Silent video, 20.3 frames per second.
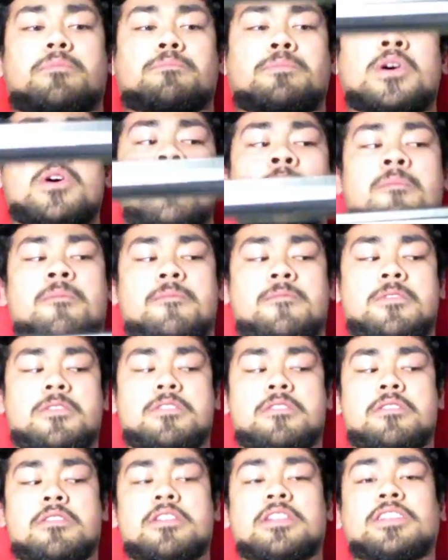boom
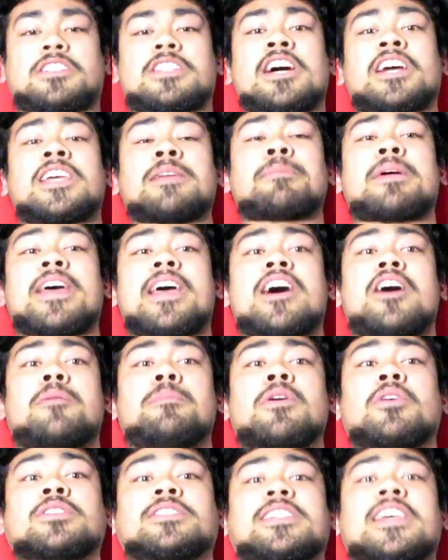tucking my
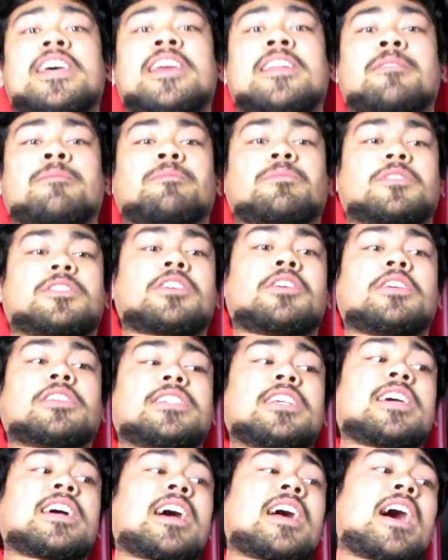elbows in. So you
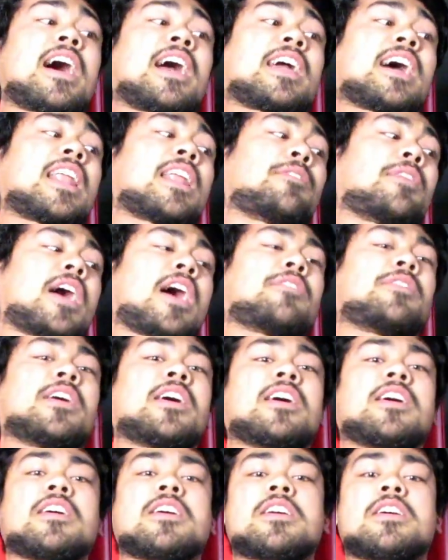see, I kind of have
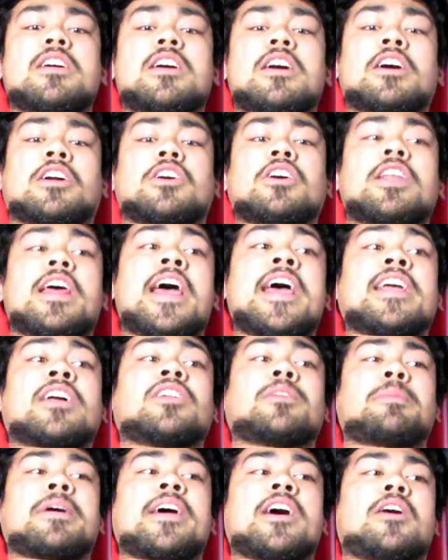a, a good
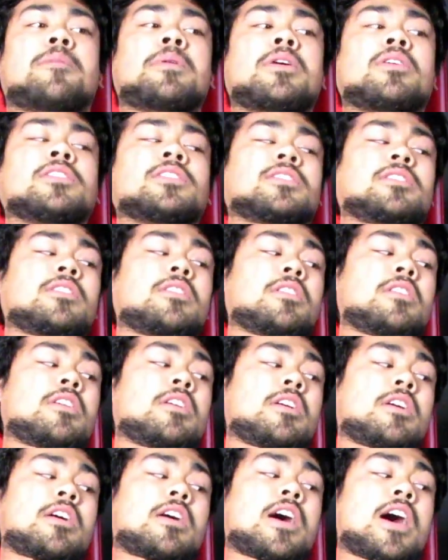angle on my elbows.
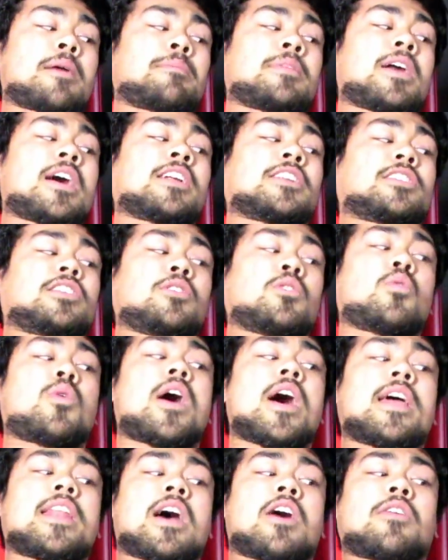I'm not too
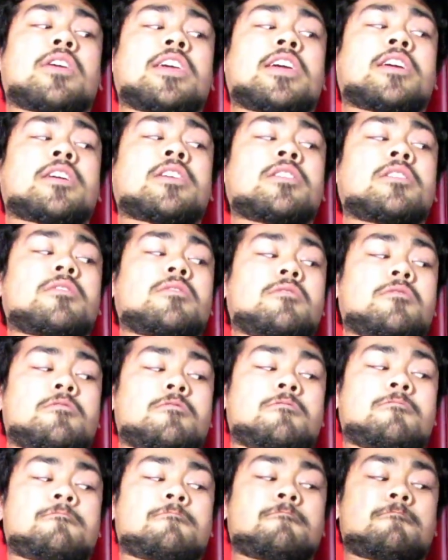wide out here,
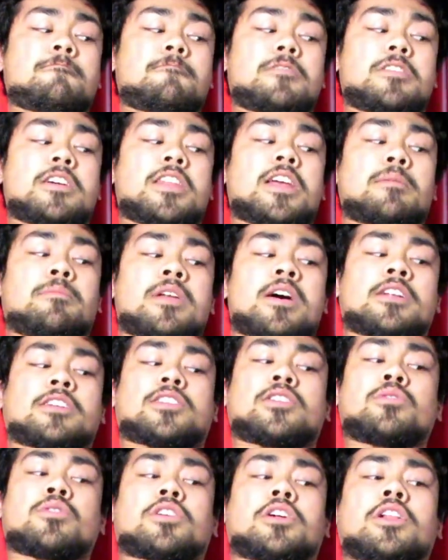and I'm not
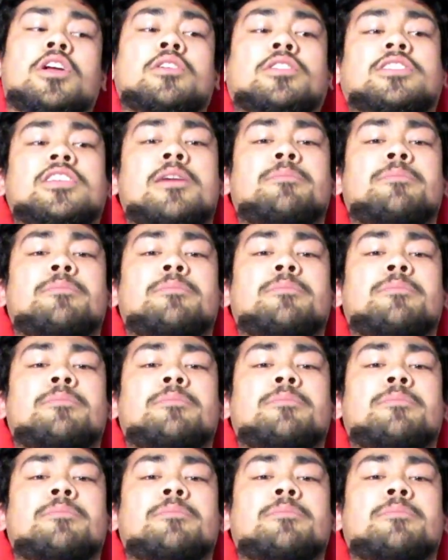too close